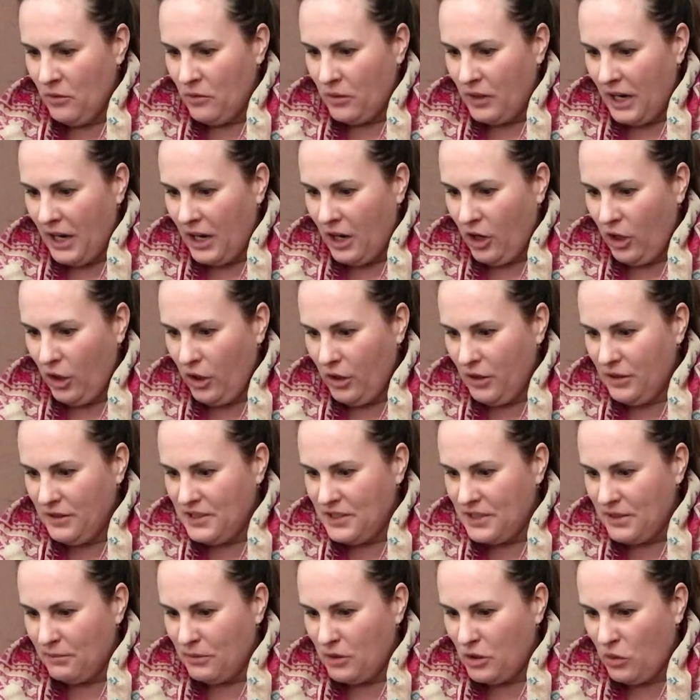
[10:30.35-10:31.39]
When I heard
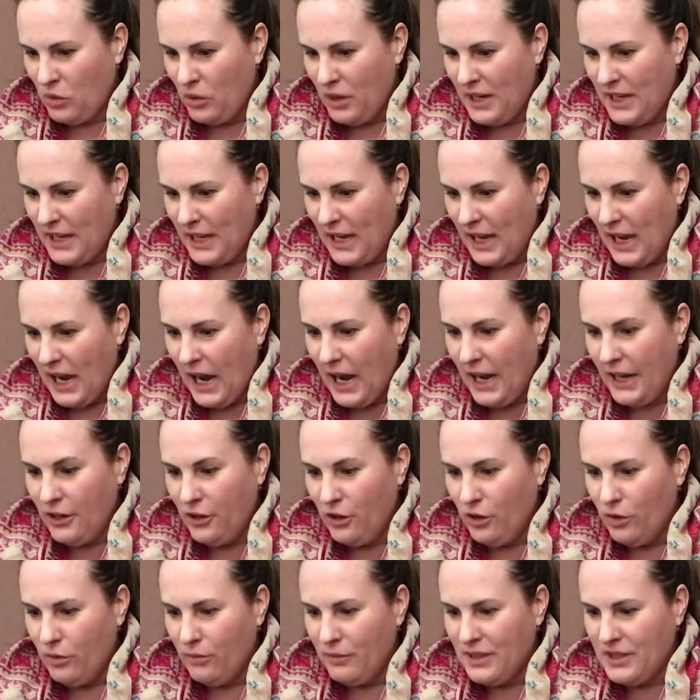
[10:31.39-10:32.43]
some creaking, I
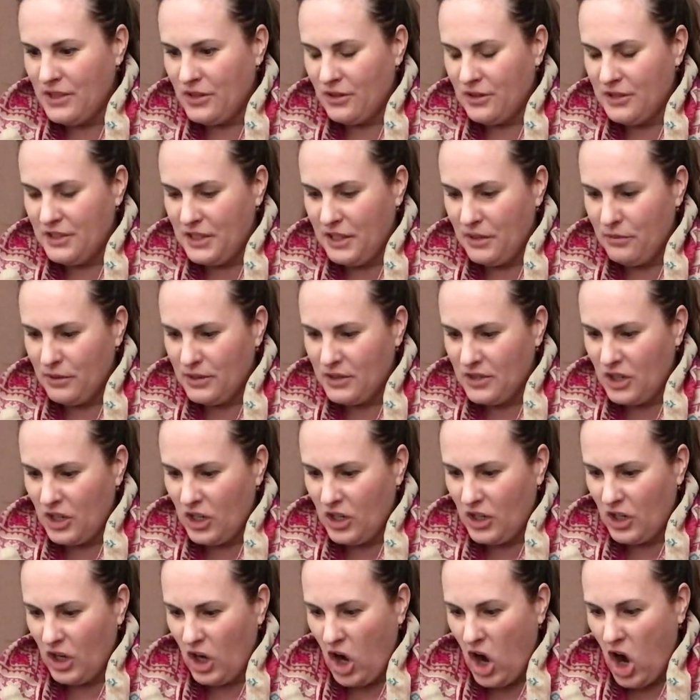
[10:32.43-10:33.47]
knew Mr. Z was
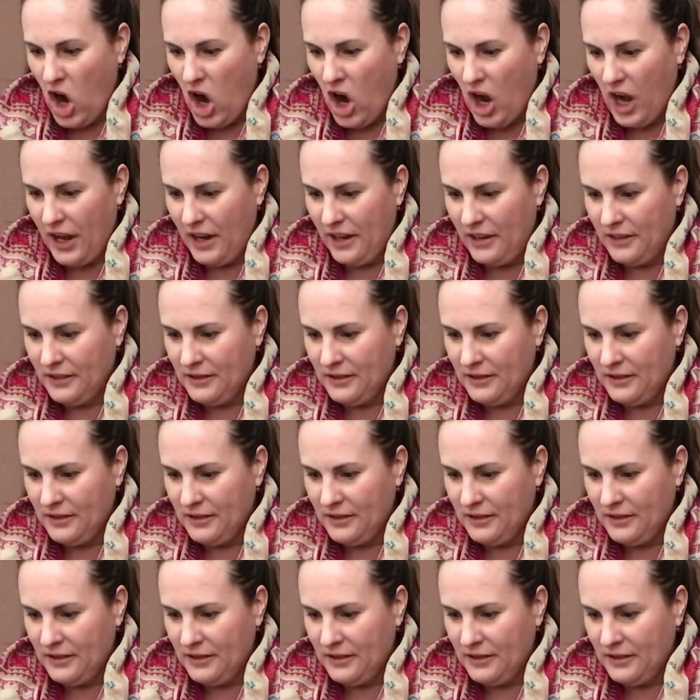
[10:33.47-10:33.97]
gone.